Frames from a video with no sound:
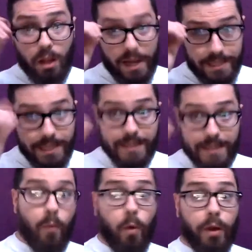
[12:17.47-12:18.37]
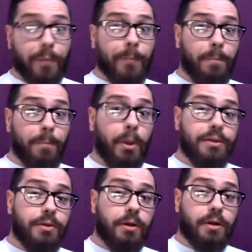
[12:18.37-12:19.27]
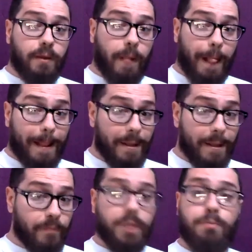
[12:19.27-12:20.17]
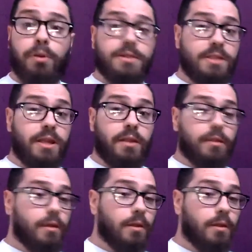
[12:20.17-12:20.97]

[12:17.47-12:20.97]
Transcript: I did get one, but it took it was like pulling teeth.